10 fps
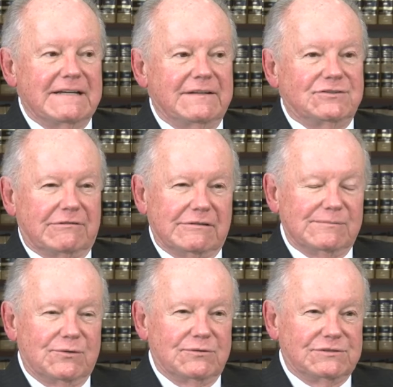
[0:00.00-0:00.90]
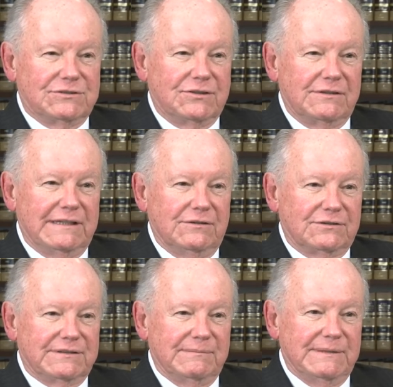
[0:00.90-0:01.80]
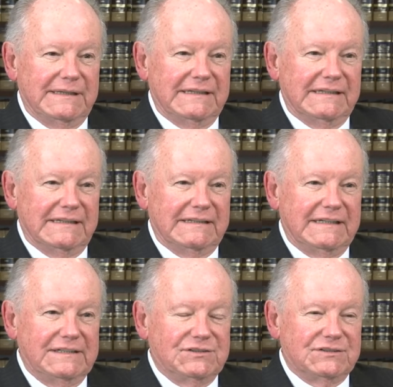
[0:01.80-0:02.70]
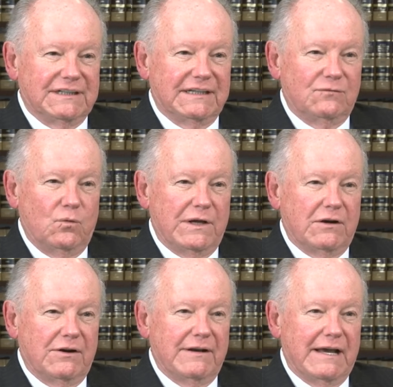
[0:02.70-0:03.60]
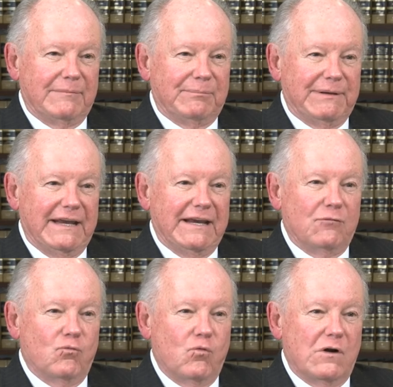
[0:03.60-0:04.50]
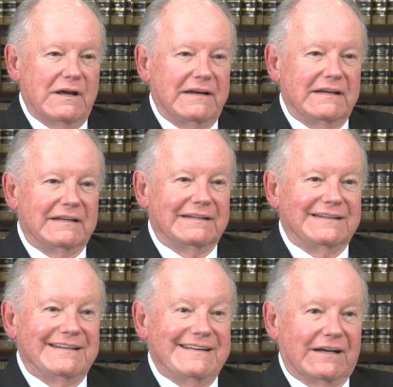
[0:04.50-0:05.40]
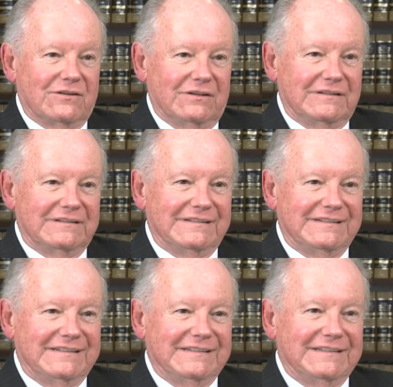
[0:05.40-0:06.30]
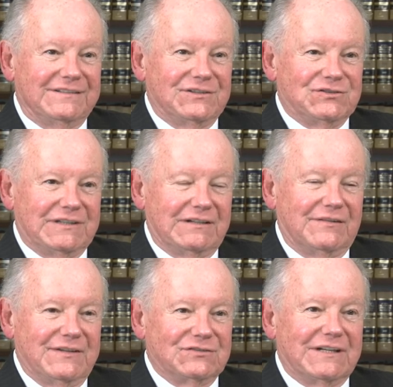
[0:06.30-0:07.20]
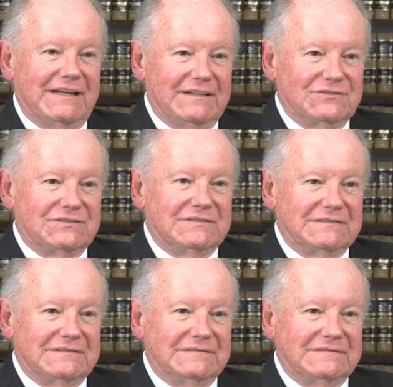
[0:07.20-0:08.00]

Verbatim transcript: And the General Motors attorney looked at me and he said, We are not paying one nickel to settle this case.